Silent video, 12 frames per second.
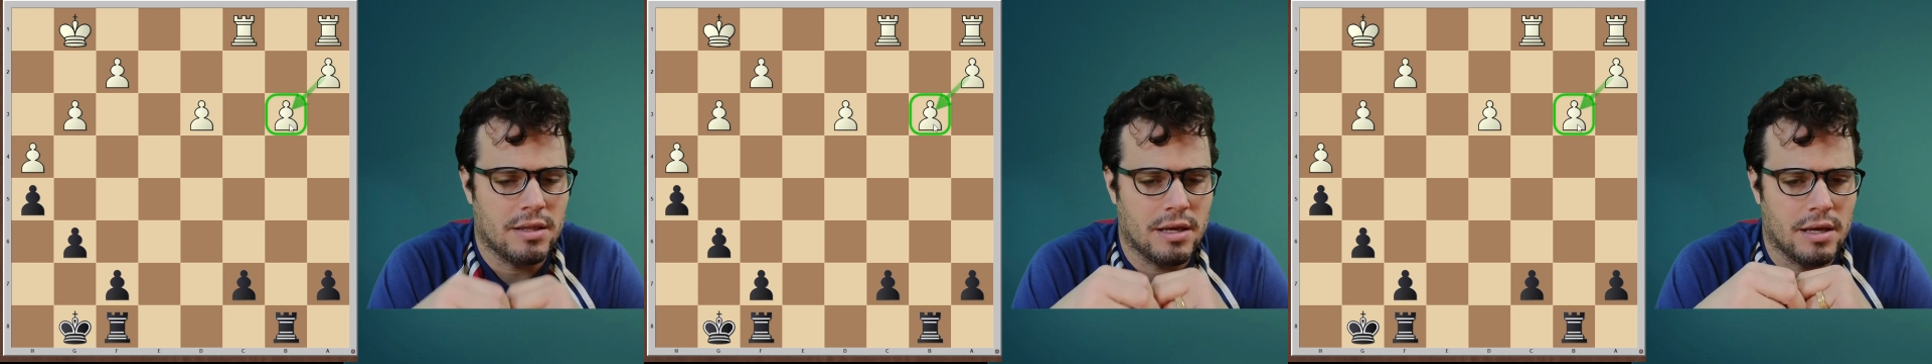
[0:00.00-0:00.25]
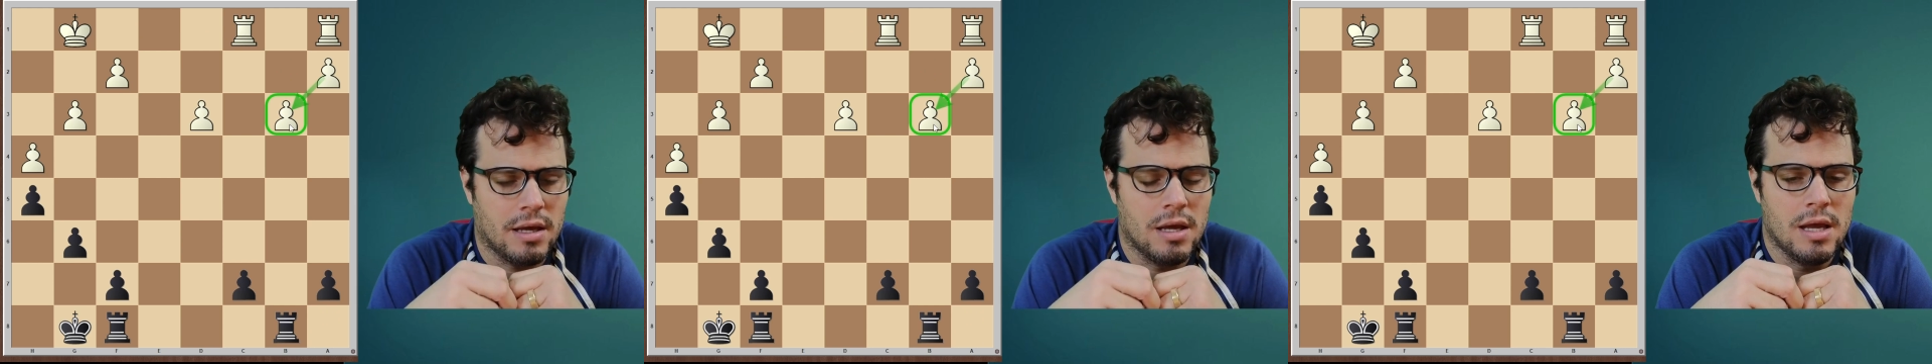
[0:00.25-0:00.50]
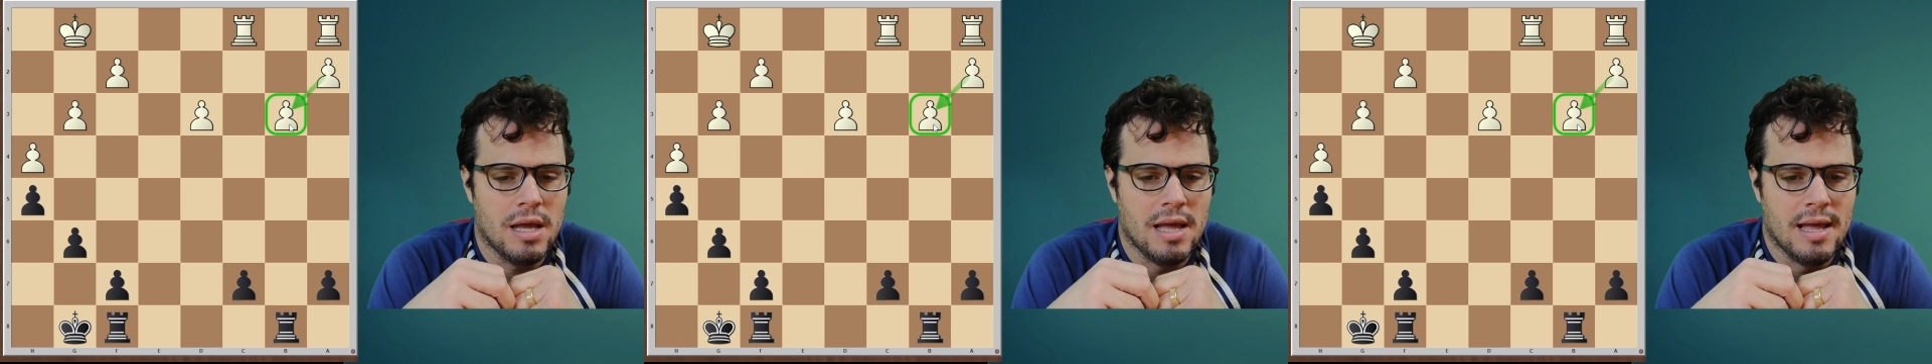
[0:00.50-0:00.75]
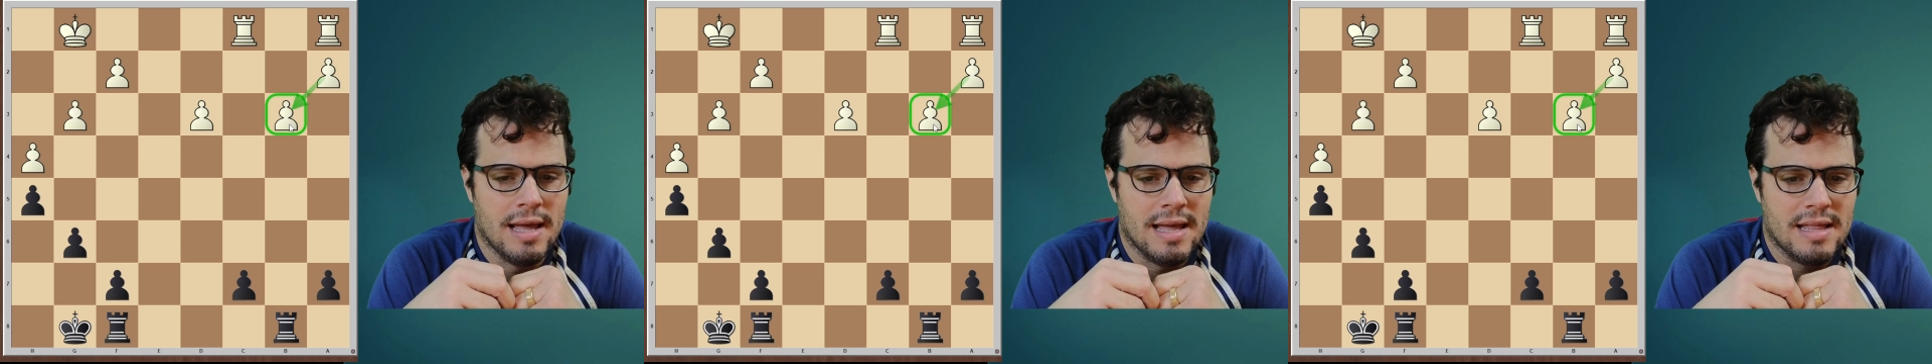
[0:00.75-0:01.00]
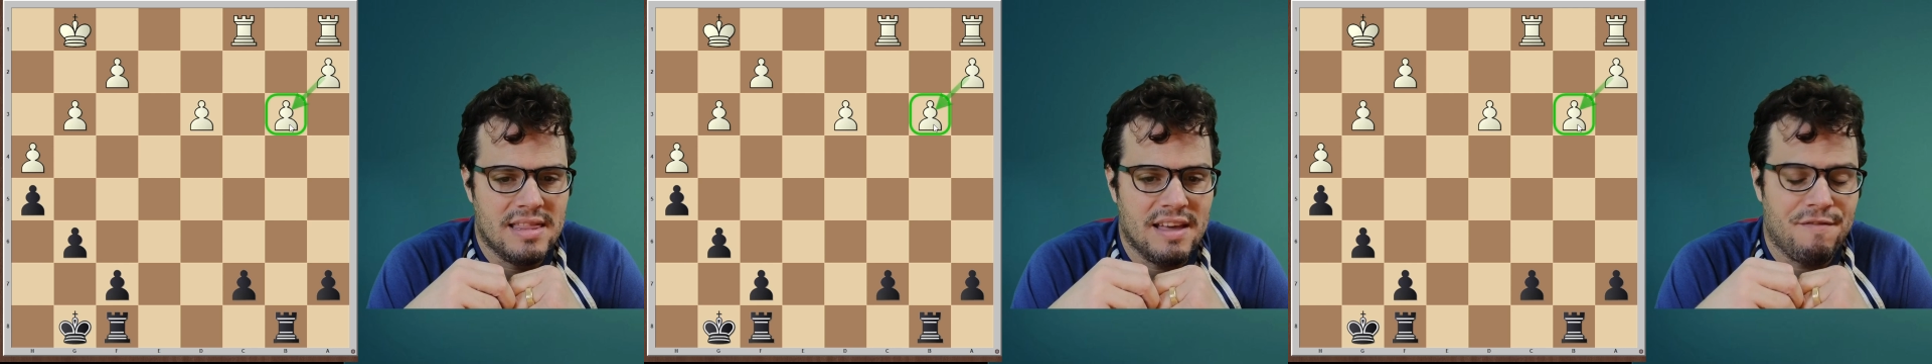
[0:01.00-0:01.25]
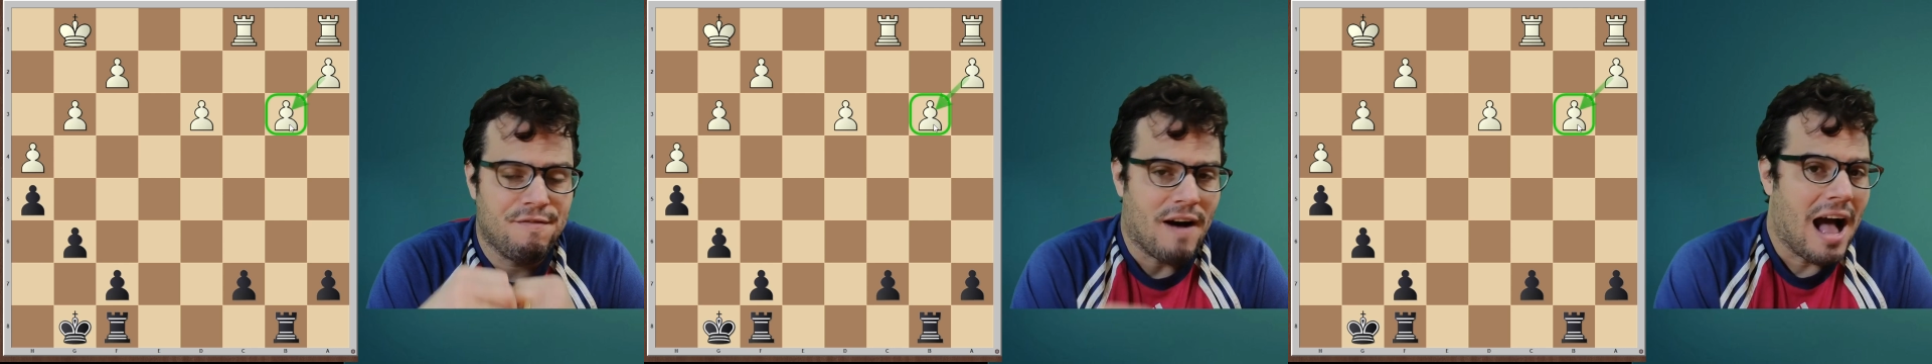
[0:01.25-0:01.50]
The
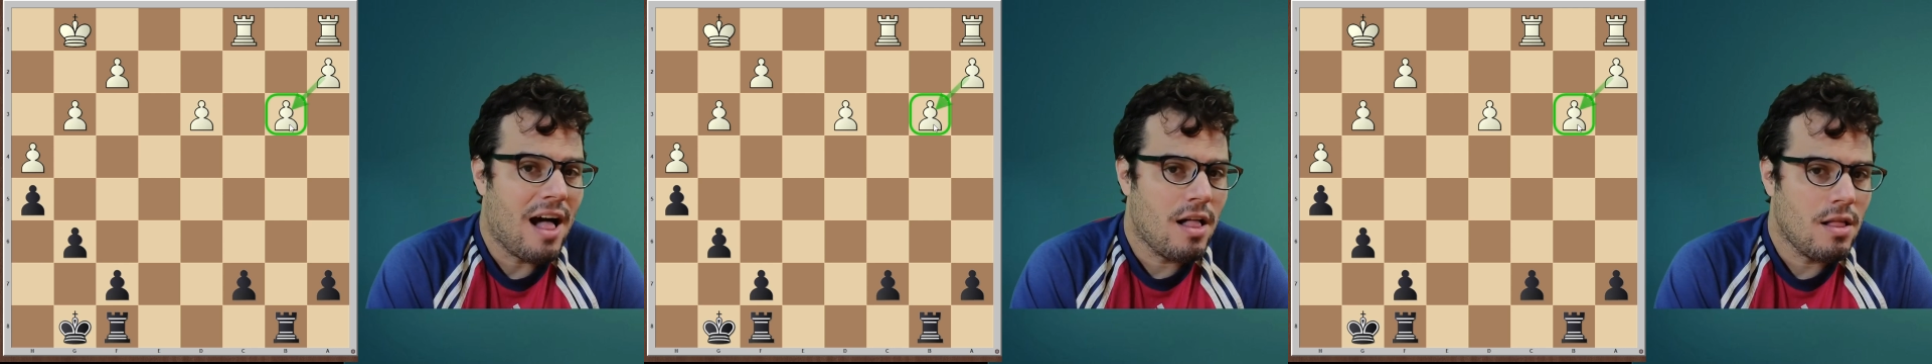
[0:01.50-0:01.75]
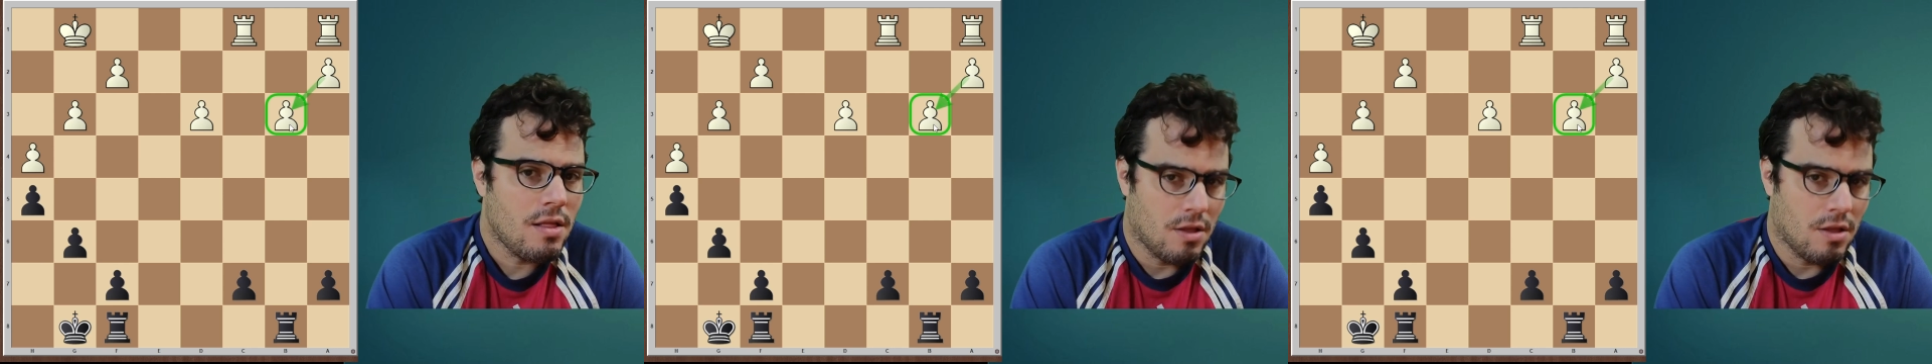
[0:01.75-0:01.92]
file,